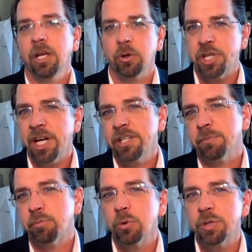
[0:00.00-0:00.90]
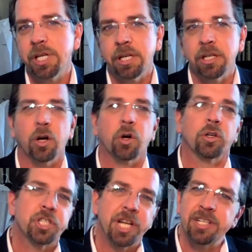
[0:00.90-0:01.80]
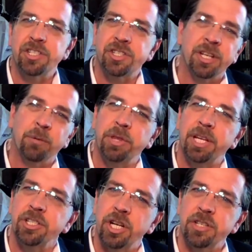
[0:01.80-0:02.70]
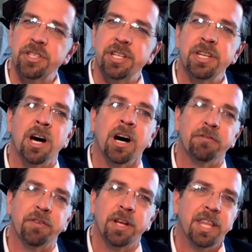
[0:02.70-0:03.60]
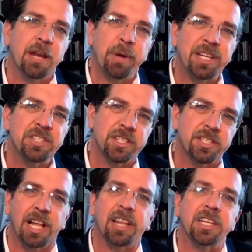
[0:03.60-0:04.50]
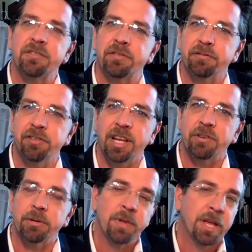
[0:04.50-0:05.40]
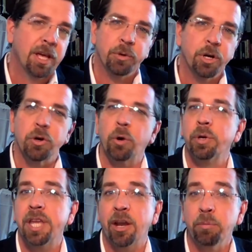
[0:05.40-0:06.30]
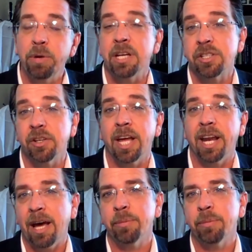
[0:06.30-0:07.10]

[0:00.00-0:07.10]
it'll change a protein or it'll change something just enough that it makes it a slightly different flavor. We don't know what that'll be until that